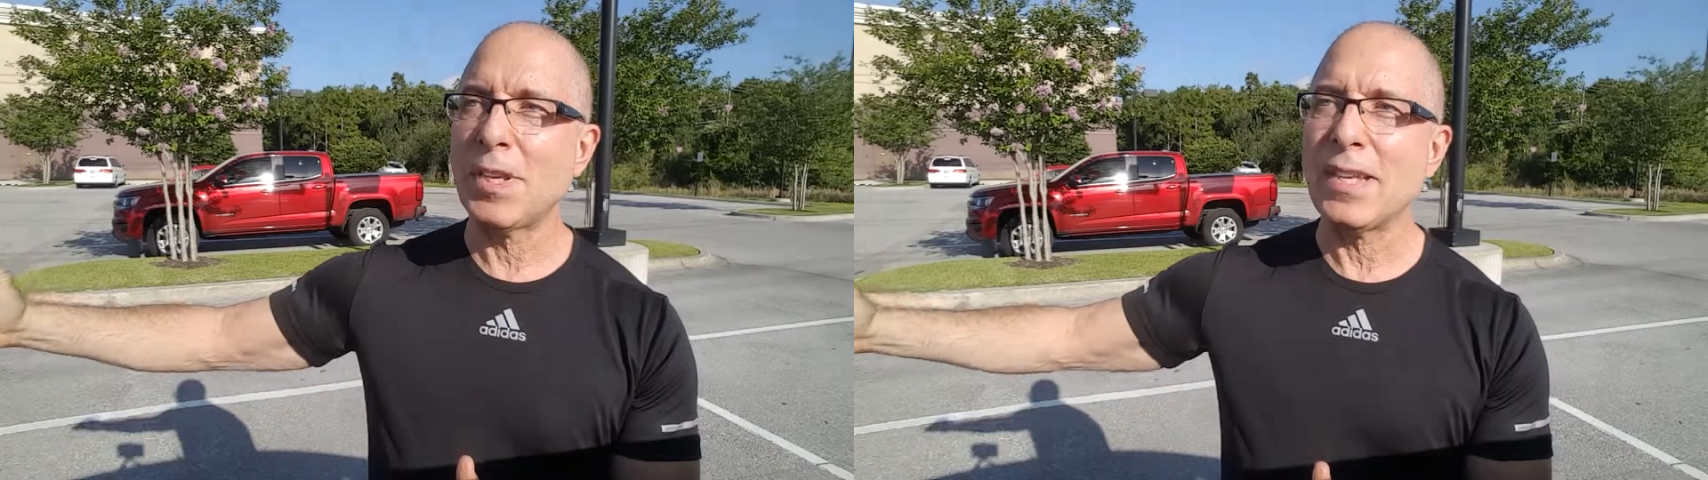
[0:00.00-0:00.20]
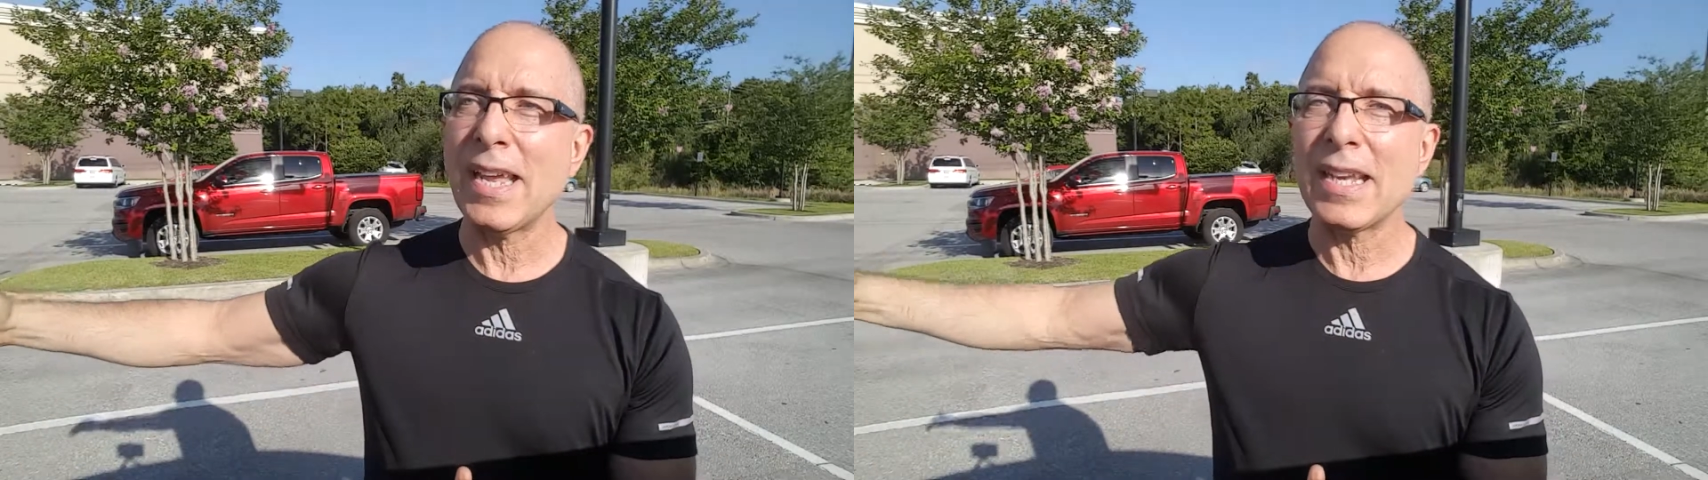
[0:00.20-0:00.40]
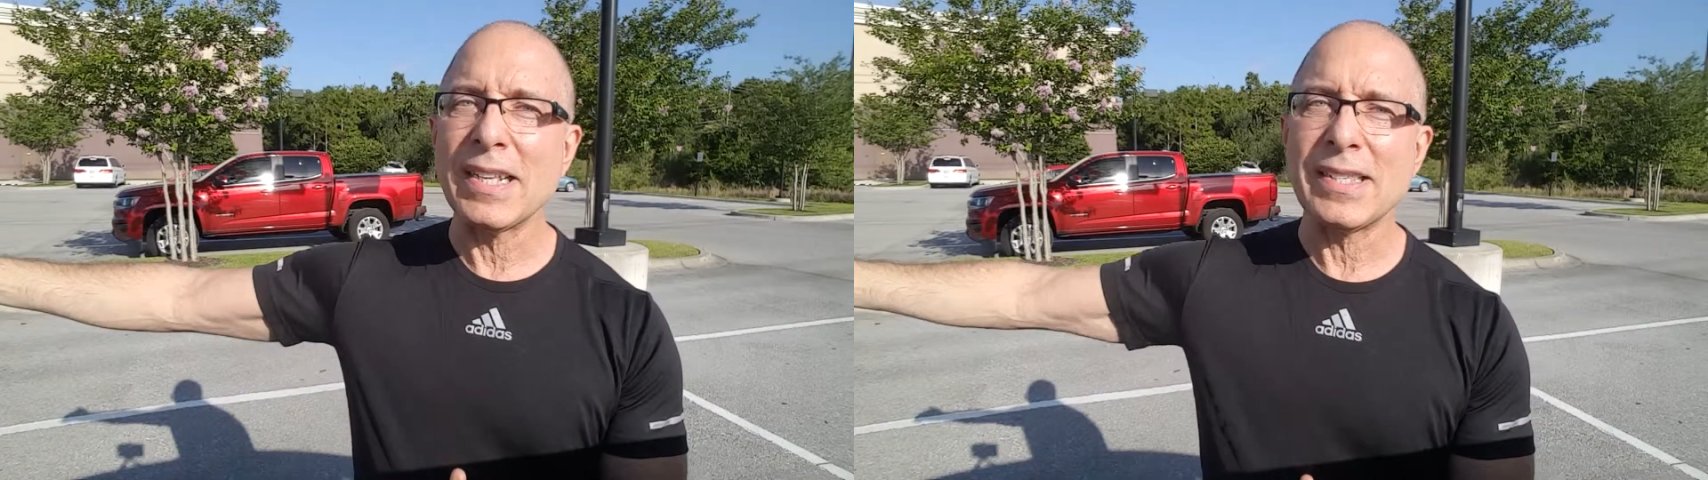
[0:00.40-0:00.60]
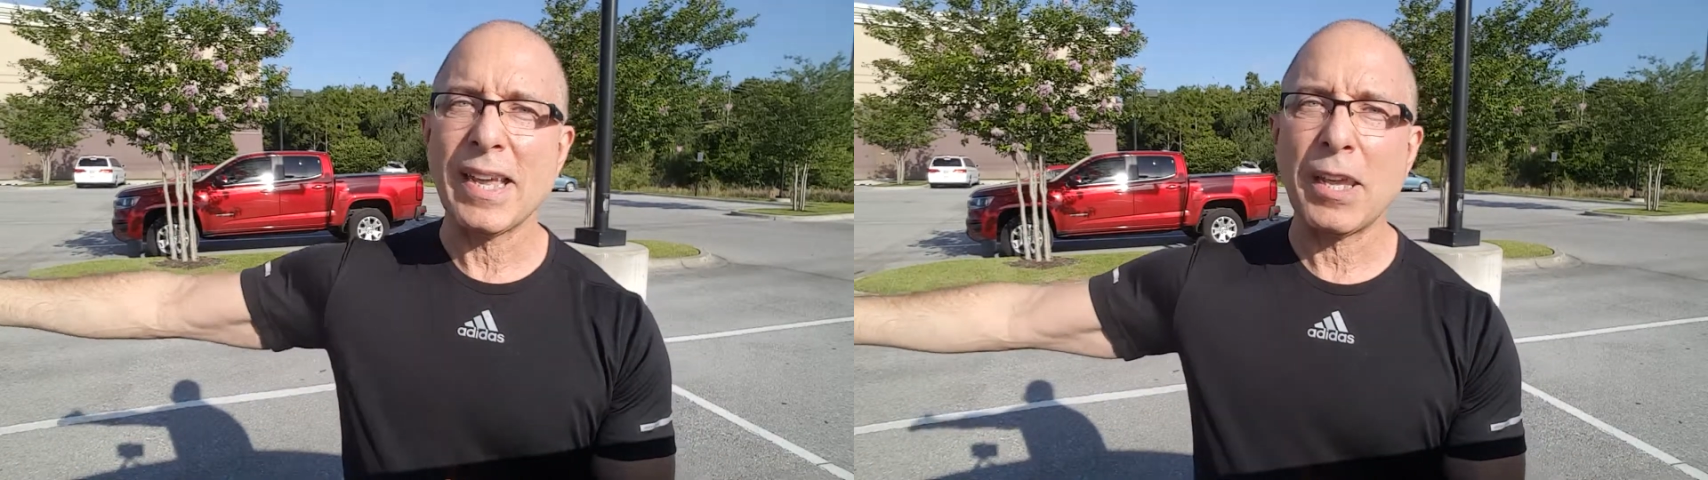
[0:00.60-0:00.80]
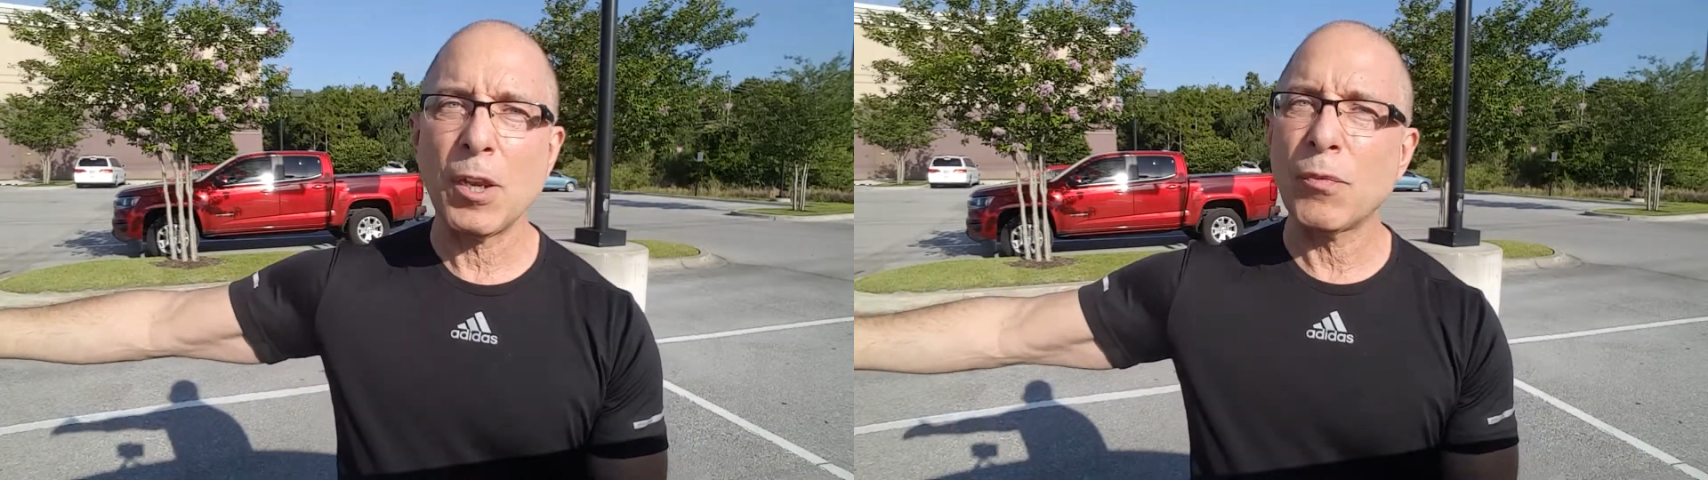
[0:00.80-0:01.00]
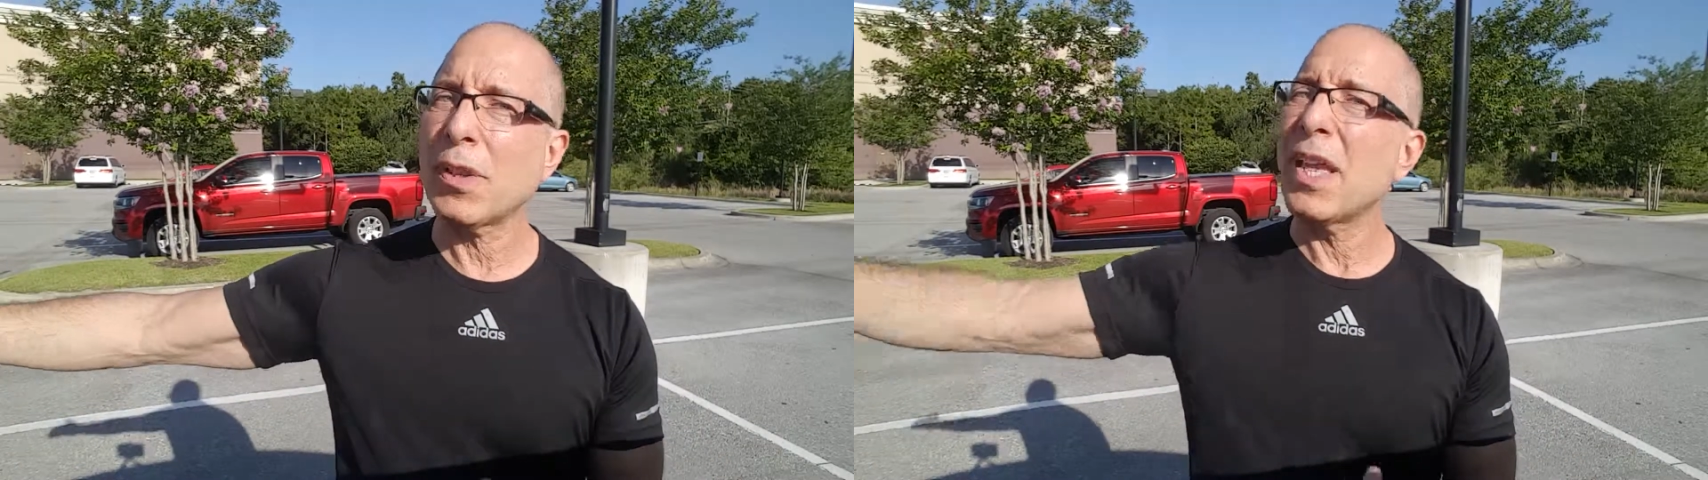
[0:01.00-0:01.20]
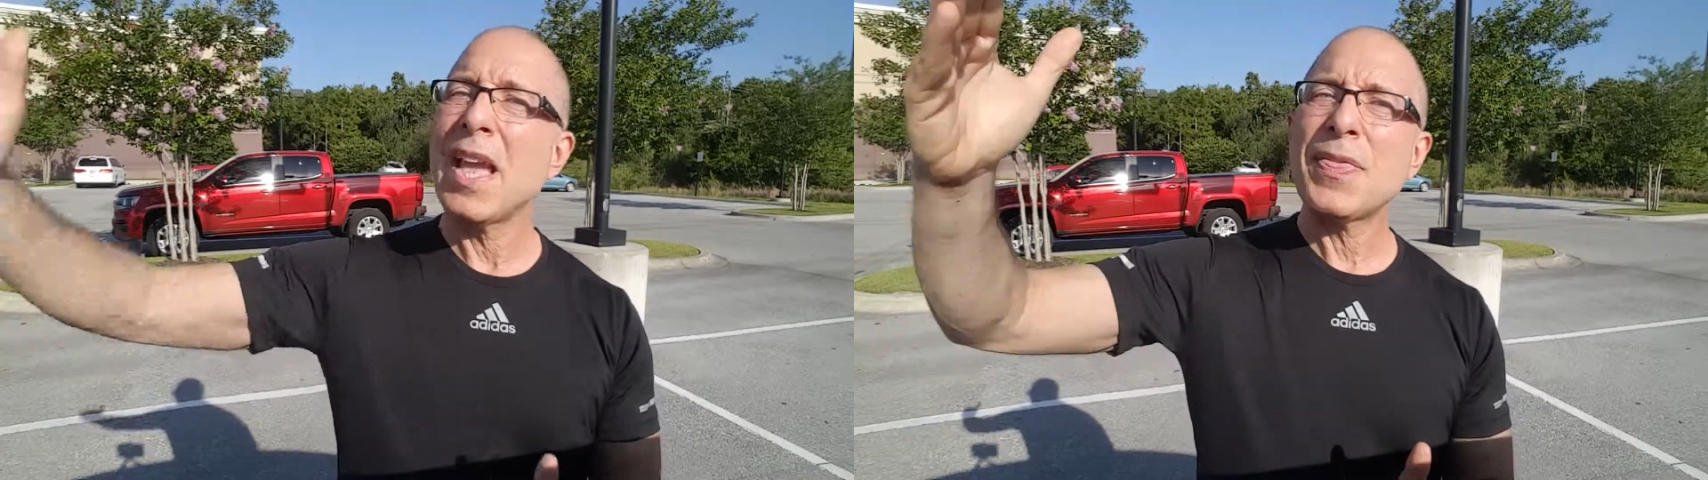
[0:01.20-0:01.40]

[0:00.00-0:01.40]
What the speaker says: a day consecutively,